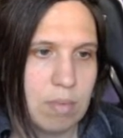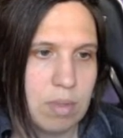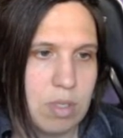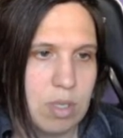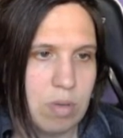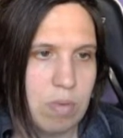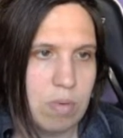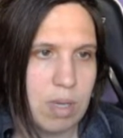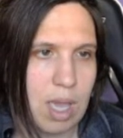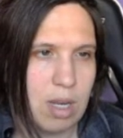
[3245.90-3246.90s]

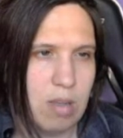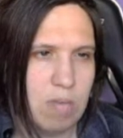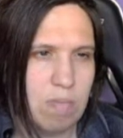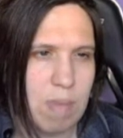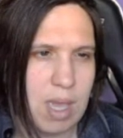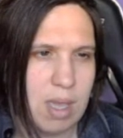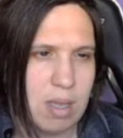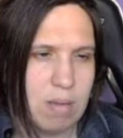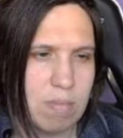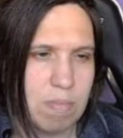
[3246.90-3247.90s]
can you
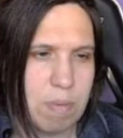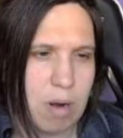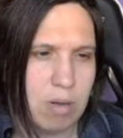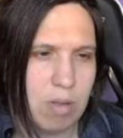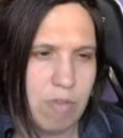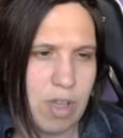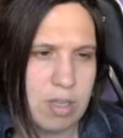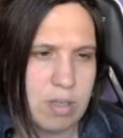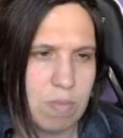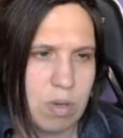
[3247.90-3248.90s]
make particle
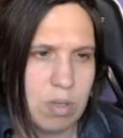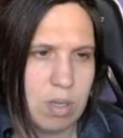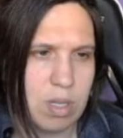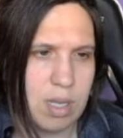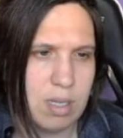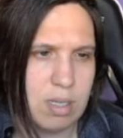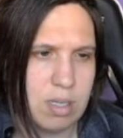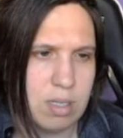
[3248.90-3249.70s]
effects world aligned?